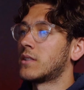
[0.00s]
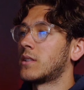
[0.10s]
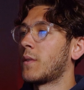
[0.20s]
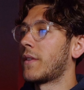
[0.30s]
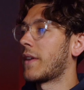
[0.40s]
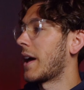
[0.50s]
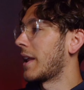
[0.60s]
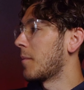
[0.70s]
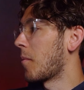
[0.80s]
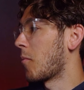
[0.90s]
and stuff like that a
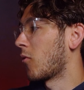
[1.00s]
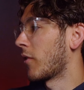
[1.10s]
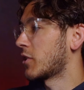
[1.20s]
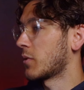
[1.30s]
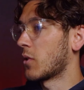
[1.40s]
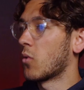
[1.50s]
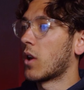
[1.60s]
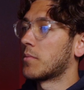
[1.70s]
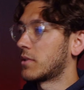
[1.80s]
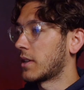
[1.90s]
little bit more rich when it all
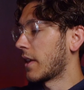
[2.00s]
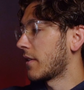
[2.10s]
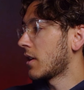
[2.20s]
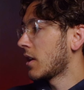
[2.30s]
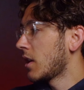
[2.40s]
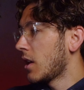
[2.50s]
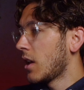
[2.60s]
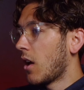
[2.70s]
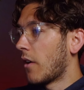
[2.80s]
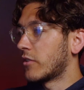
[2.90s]
comes together.
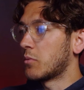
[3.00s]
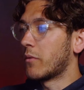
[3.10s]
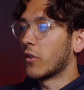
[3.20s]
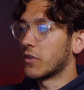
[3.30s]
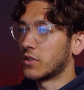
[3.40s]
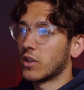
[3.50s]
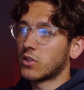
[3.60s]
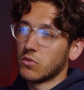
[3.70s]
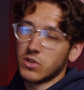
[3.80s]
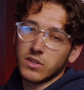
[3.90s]
Obviously we've got the
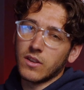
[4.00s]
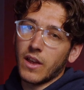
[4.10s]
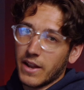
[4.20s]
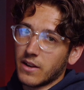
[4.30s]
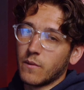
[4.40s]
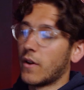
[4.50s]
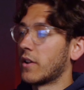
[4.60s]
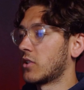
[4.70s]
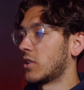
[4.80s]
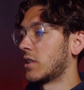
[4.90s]
dust, which is an
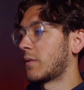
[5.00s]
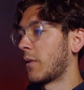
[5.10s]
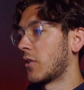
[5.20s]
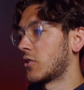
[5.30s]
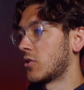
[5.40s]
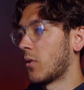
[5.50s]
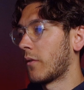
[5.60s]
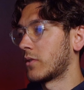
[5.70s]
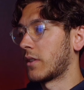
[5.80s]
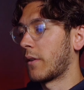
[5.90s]
advantage in this photo shoot.
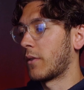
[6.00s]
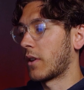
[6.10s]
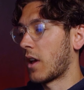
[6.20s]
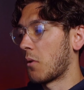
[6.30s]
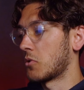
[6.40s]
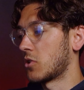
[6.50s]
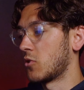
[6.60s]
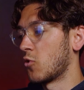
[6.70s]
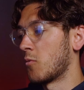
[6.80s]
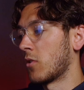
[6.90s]
Obviously if the car was just
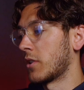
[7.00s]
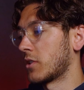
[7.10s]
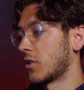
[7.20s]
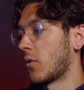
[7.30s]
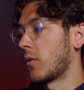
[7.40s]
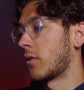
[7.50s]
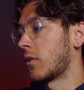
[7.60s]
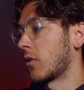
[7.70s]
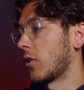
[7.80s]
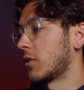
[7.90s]
normal on its own, it would
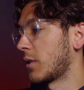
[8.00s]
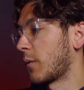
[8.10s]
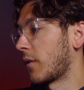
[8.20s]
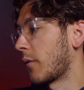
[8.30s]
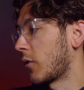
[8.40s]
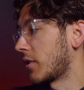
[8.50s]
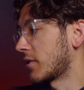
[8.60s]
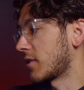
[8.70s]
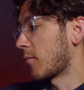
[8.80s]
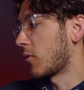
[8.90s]
look a lot different. I've got an
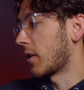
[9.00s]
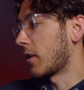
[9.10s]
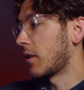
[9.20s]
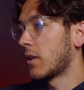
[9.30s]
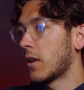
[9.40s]
example here.